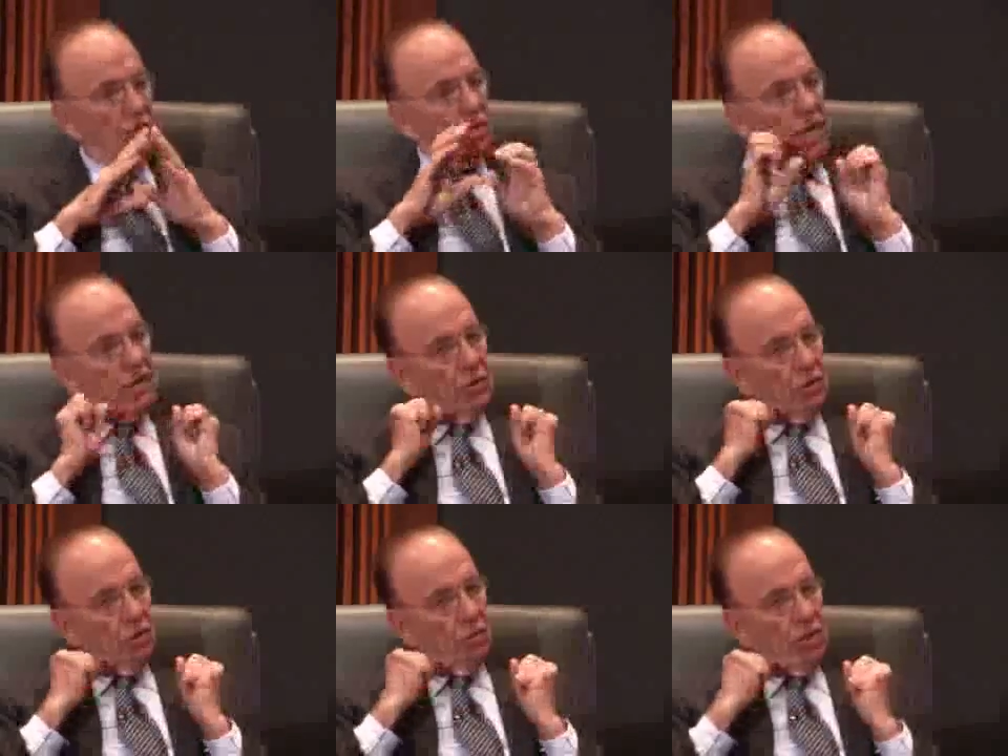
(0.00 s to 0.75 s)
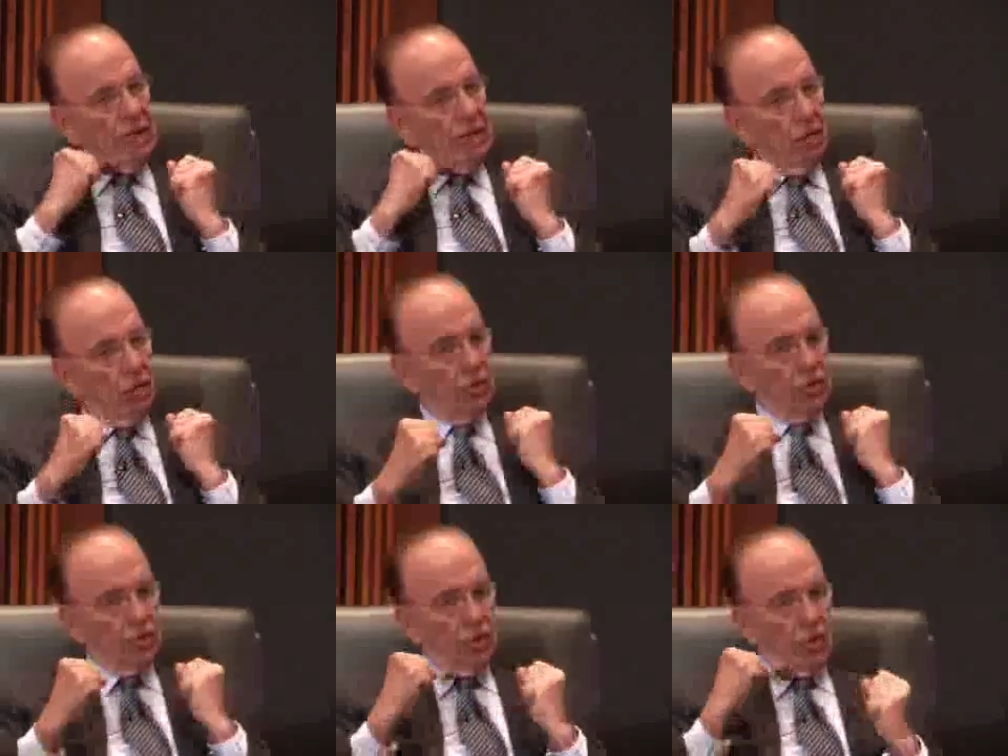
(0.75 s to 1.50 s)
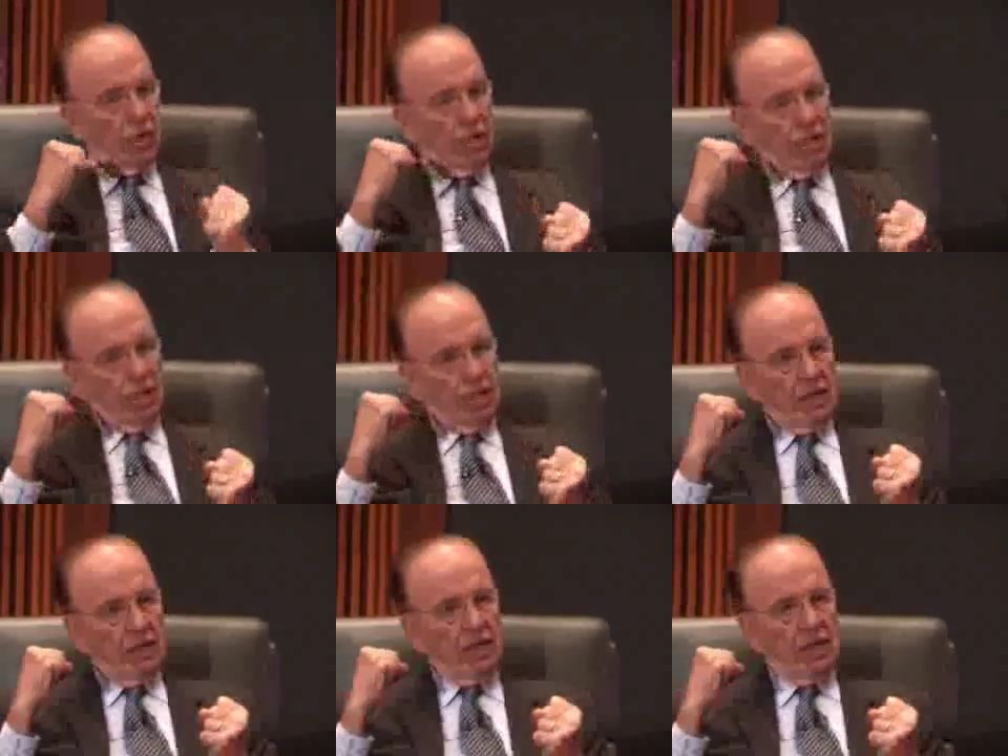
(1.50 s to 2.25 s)
you can really launch an
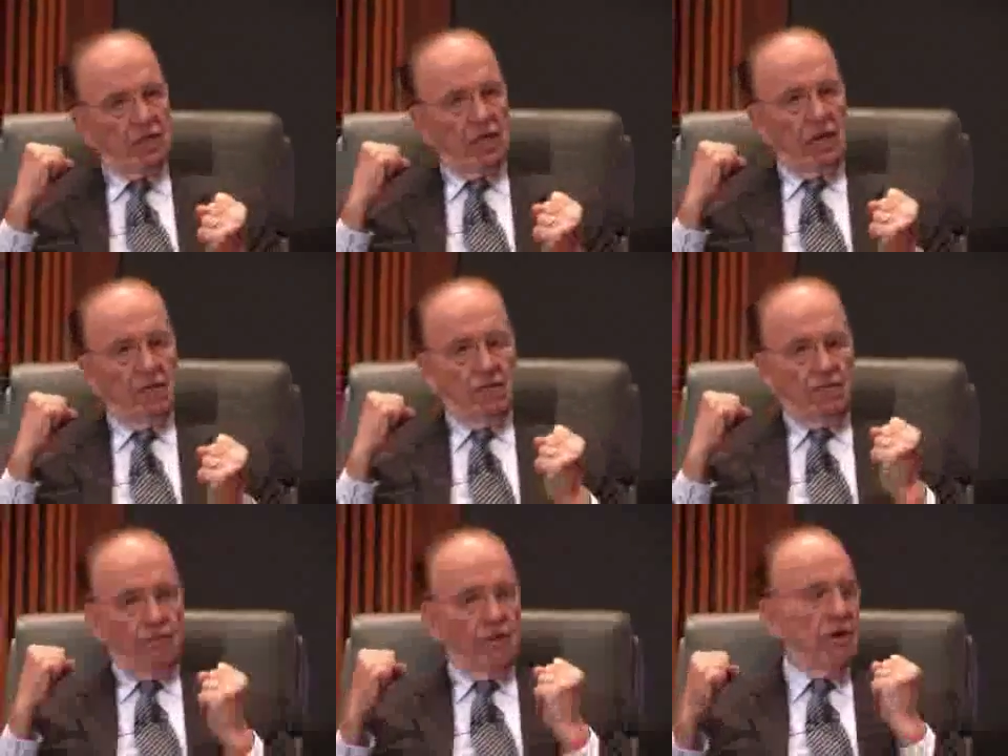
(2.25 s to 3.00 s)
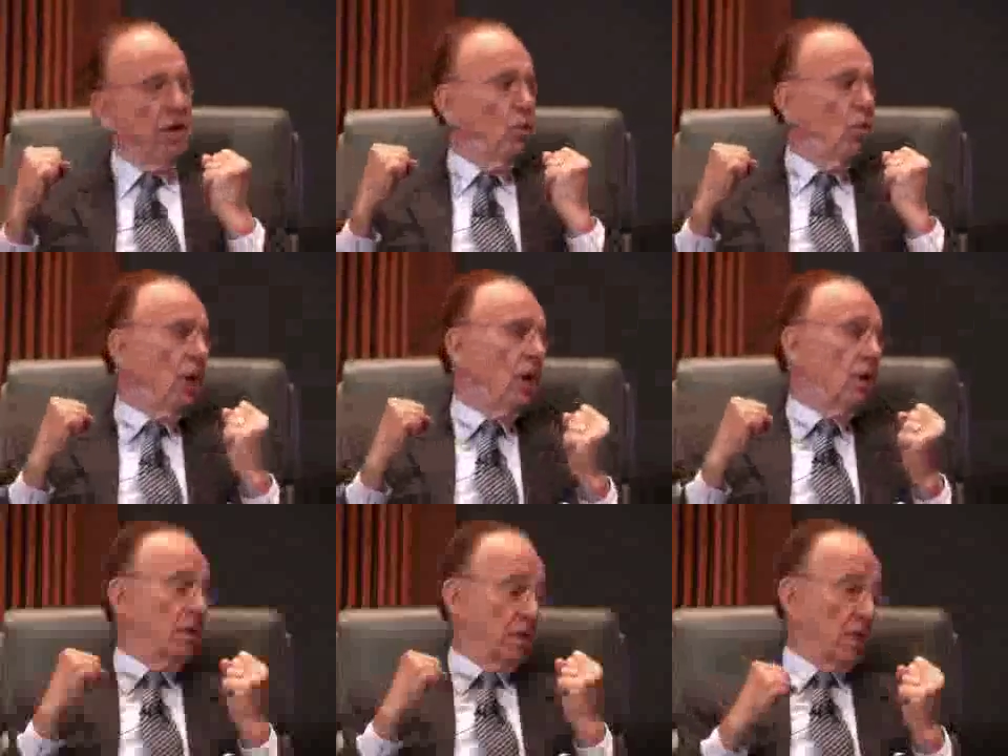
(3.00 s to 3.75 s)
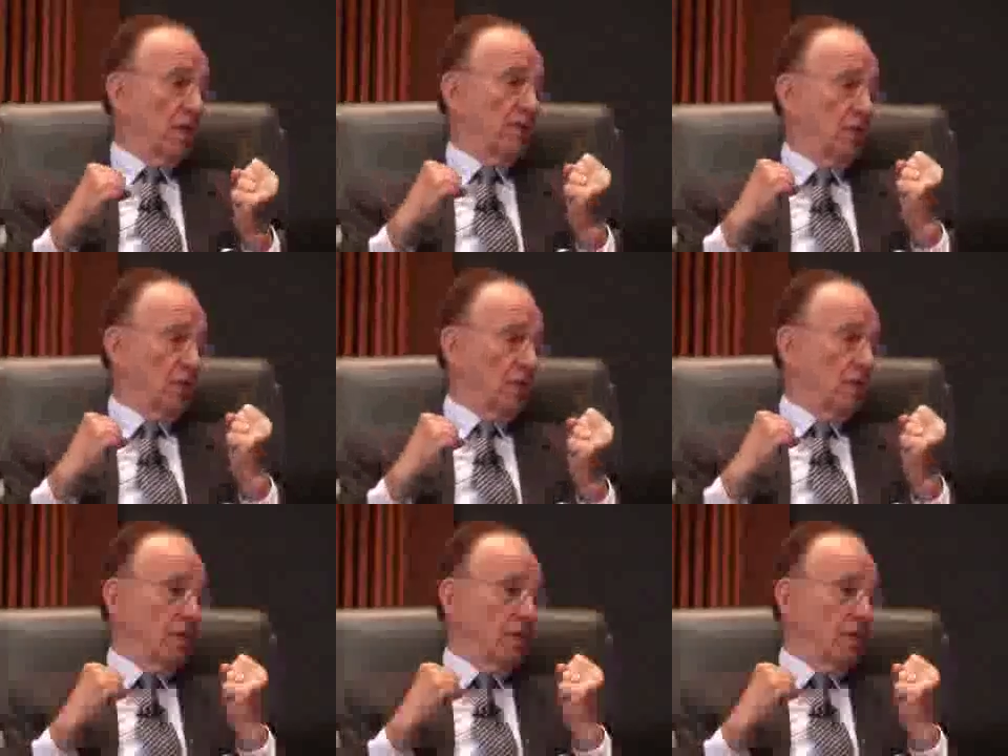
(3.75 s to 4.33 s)
internet site very well on television.